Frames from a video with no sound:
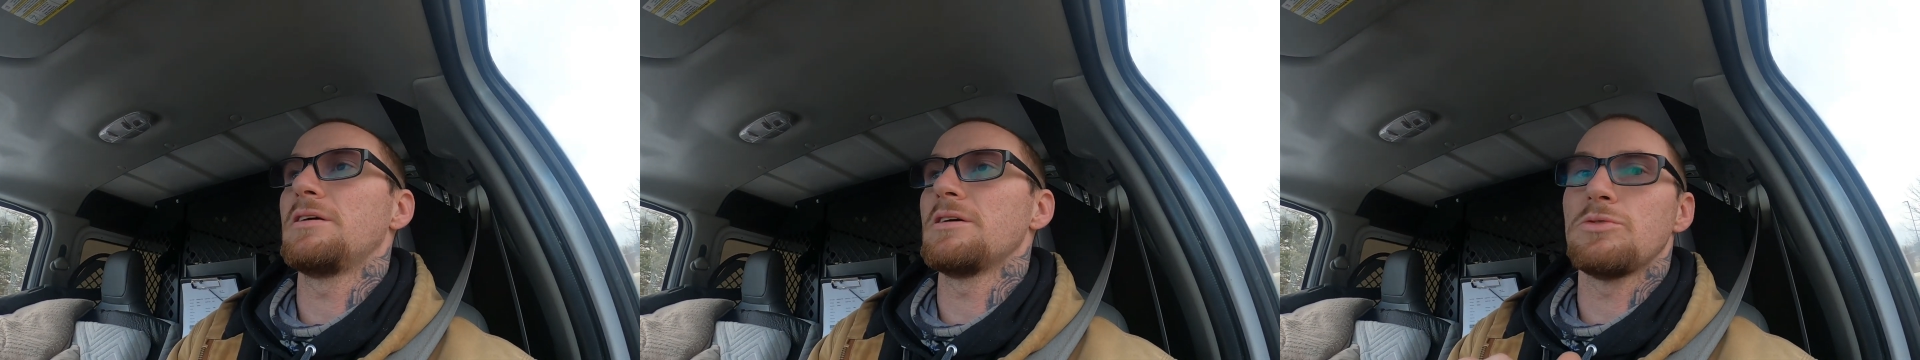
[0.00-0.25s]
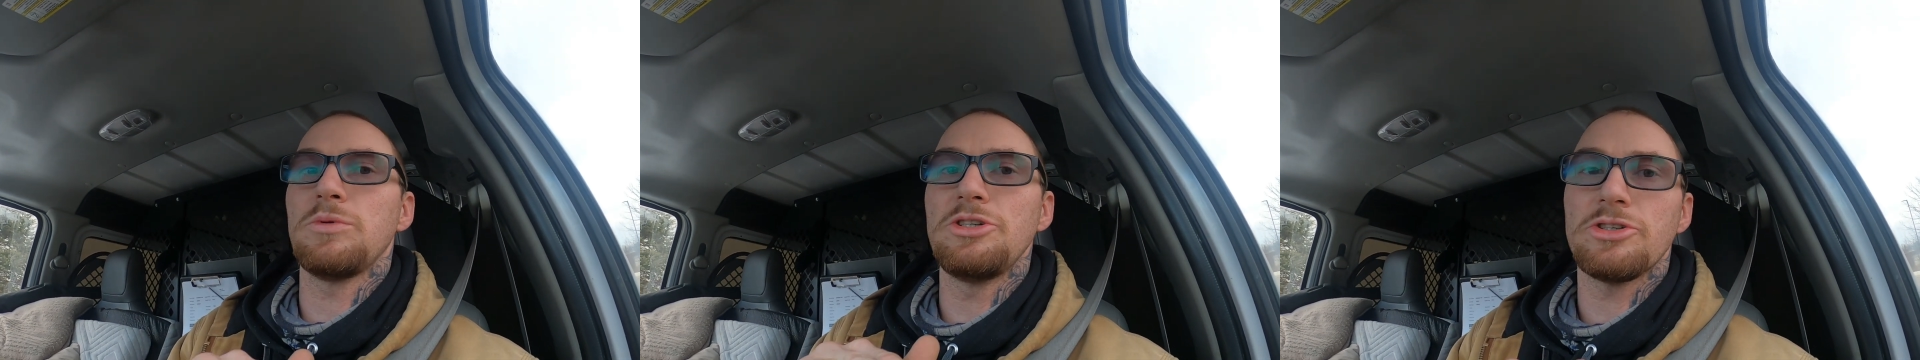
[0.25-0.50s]

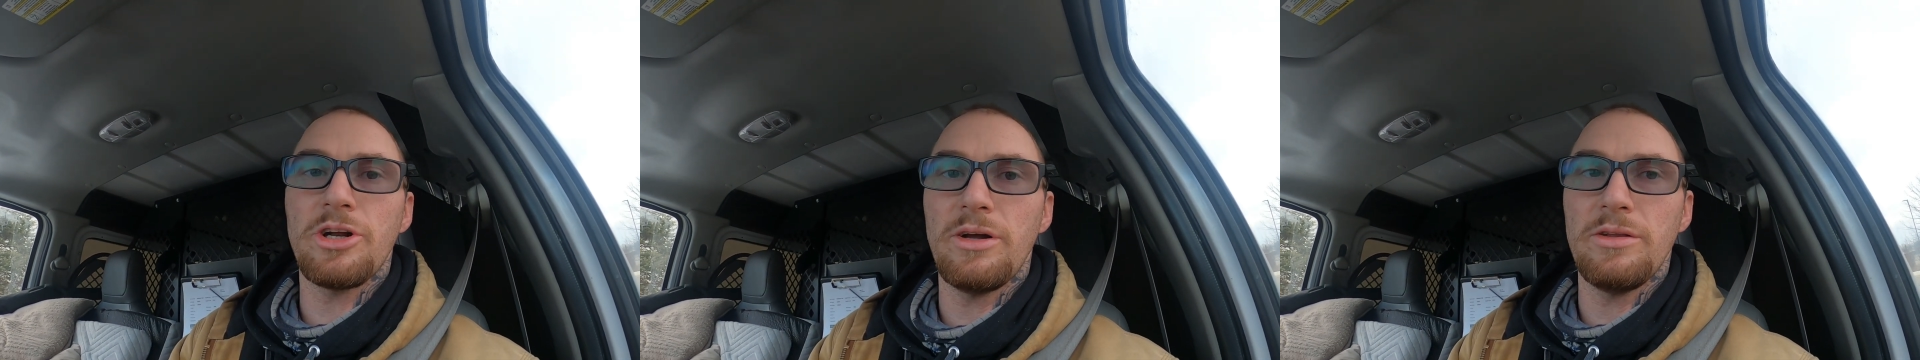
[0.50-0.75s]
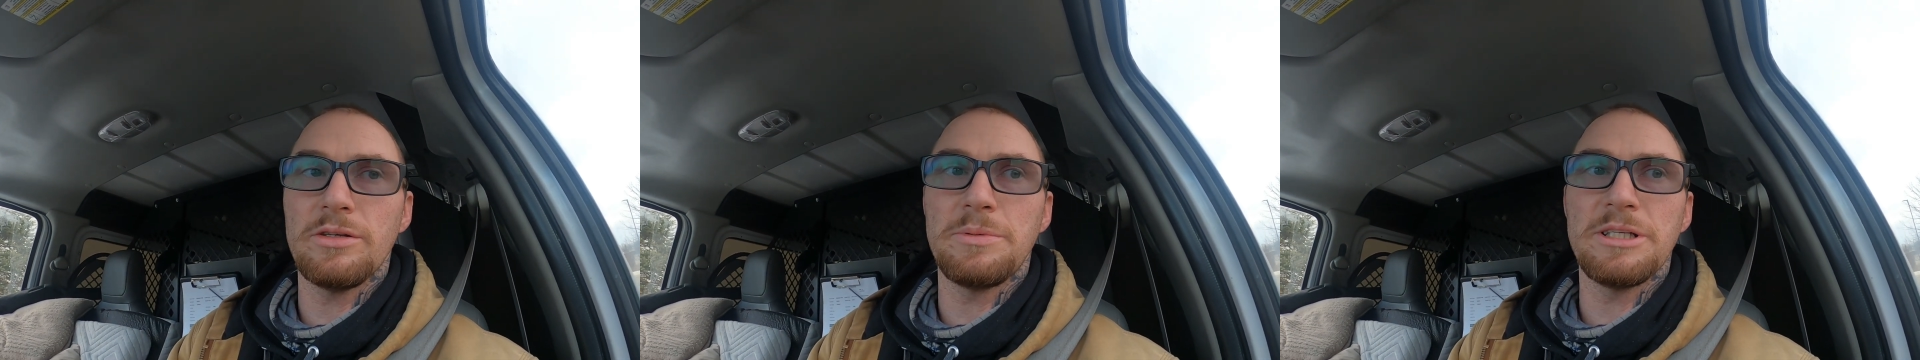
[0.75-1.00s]
Cause when you're
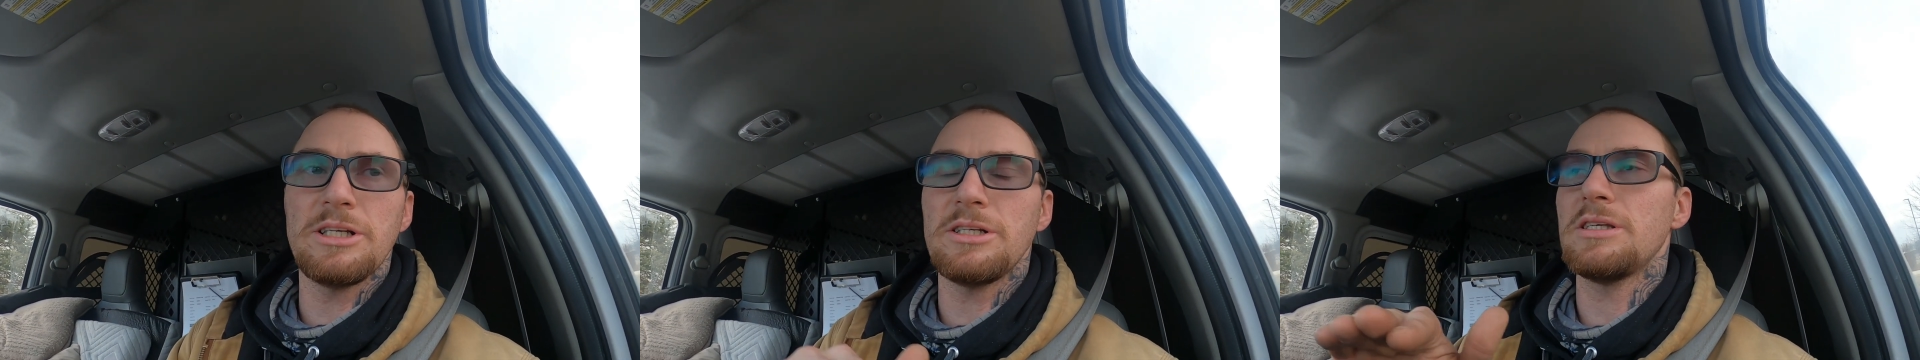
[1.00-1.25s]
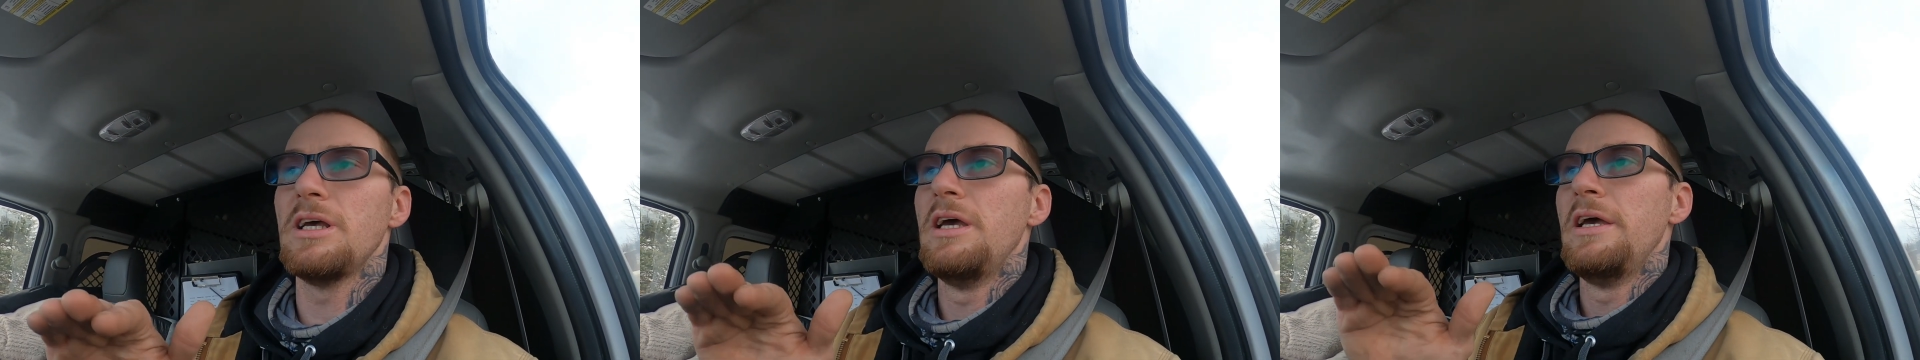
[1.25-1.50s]
starting this
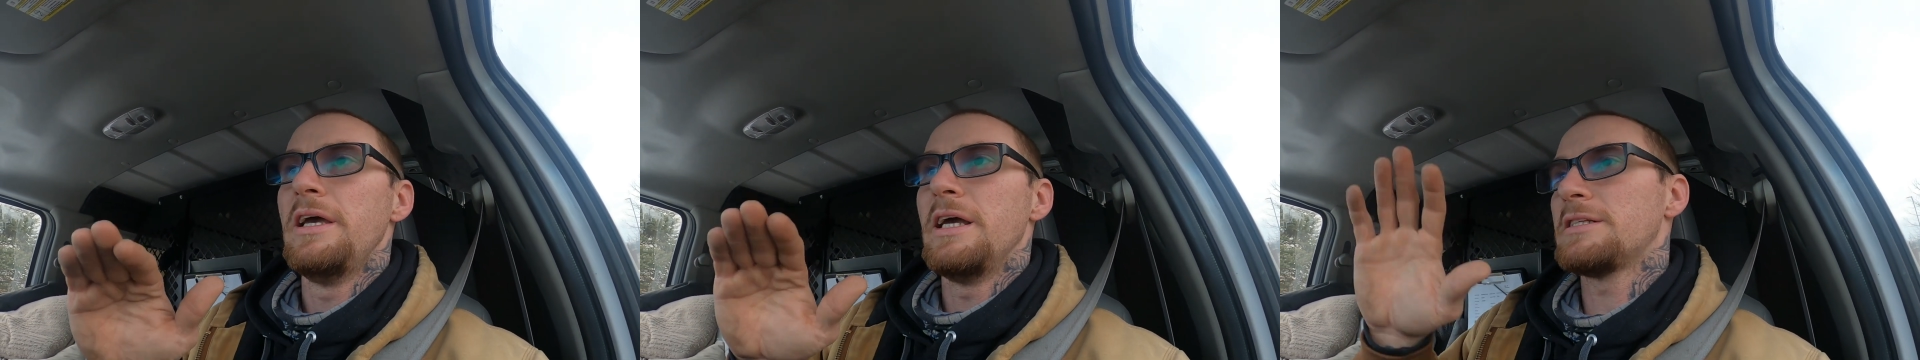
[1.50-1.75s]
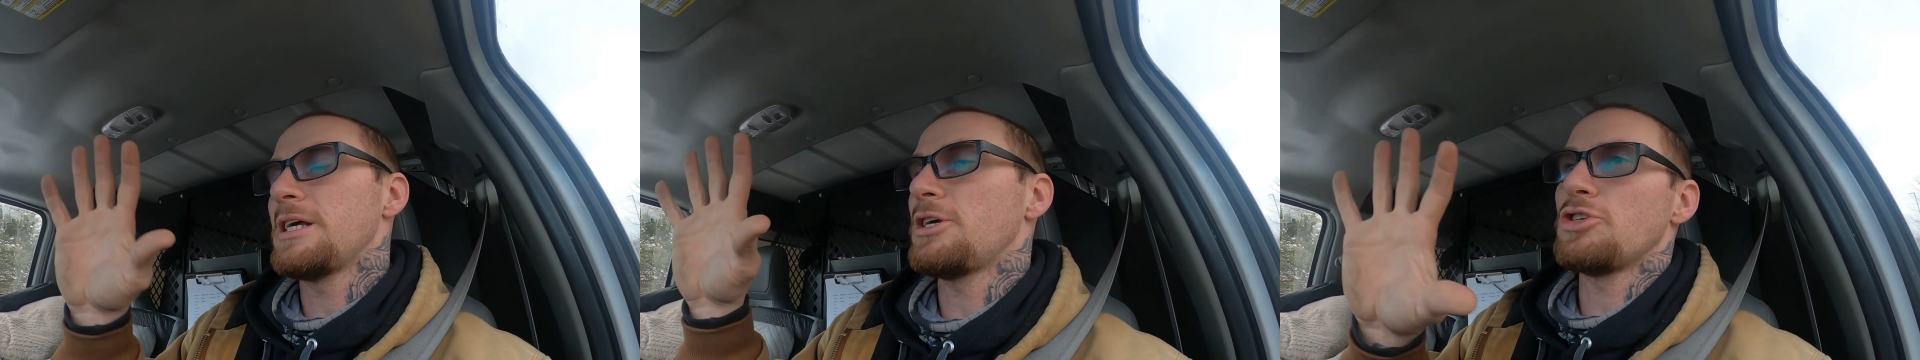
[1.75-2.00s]
business,
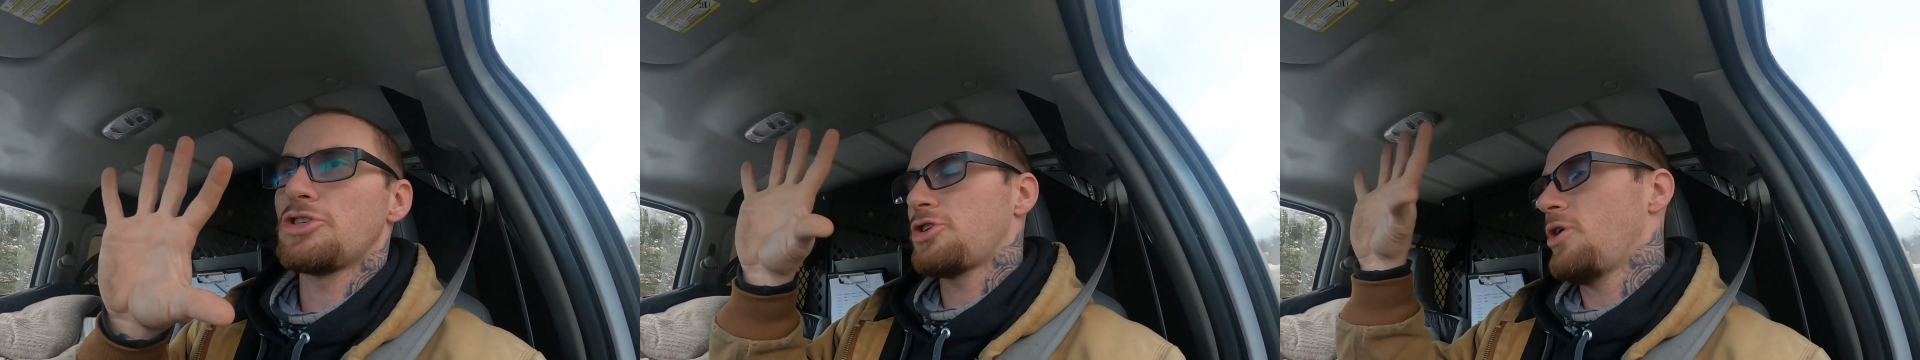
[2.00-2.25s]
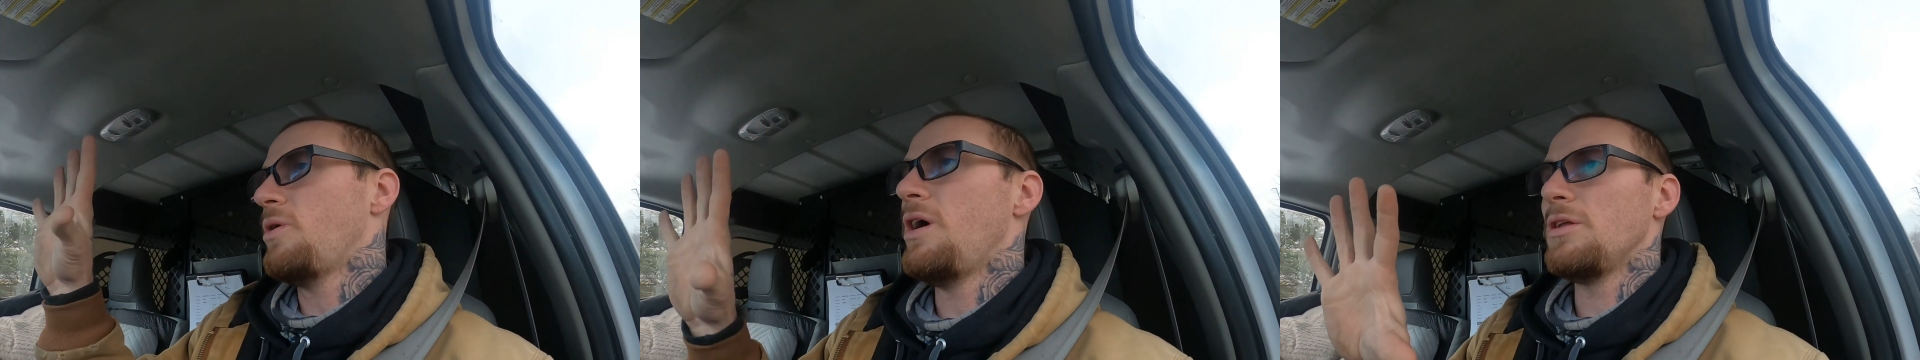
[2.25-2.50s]
it's like you're
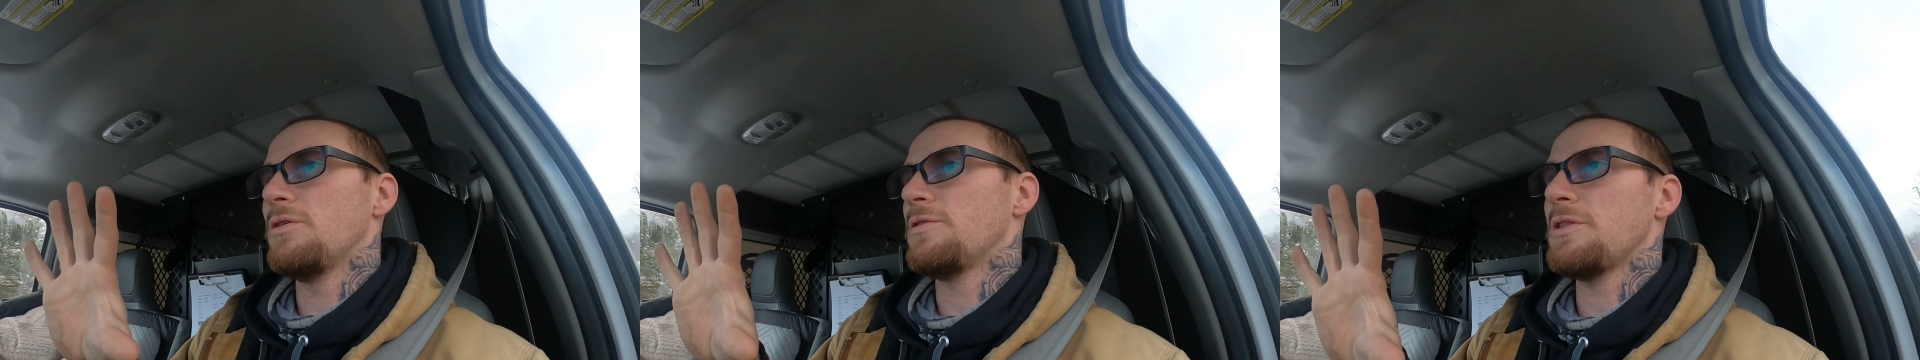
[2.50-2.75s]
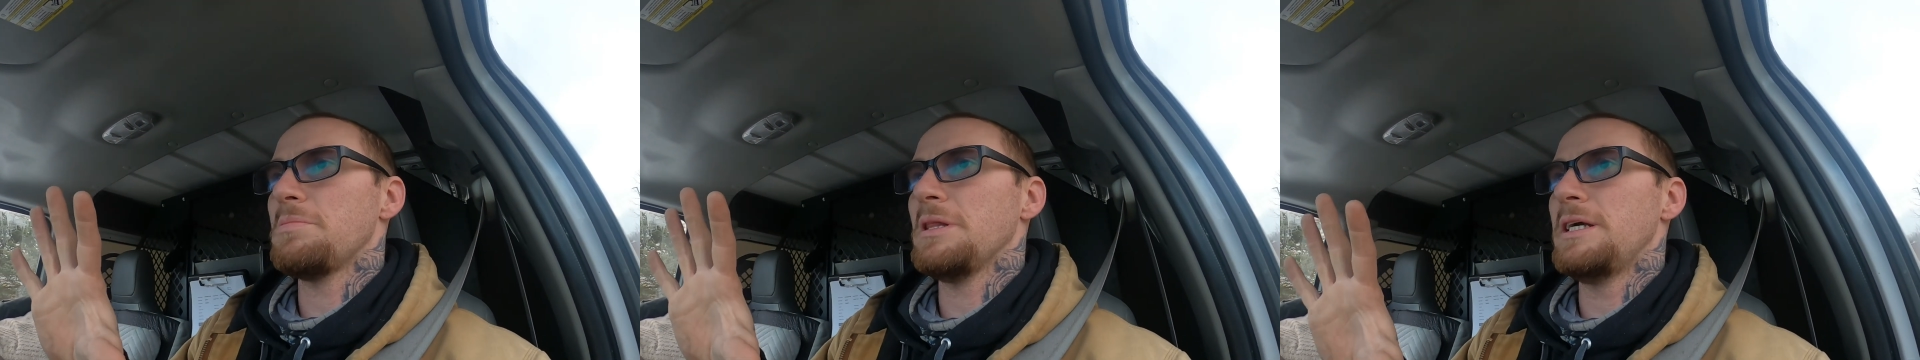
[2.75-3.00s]
so all over
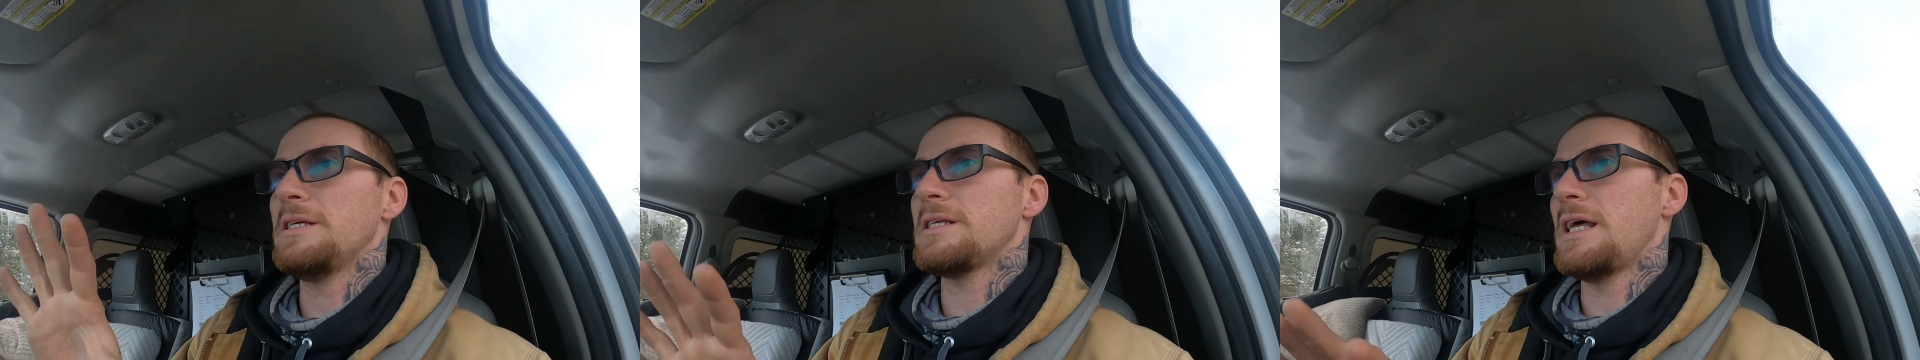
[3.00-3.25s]
the place.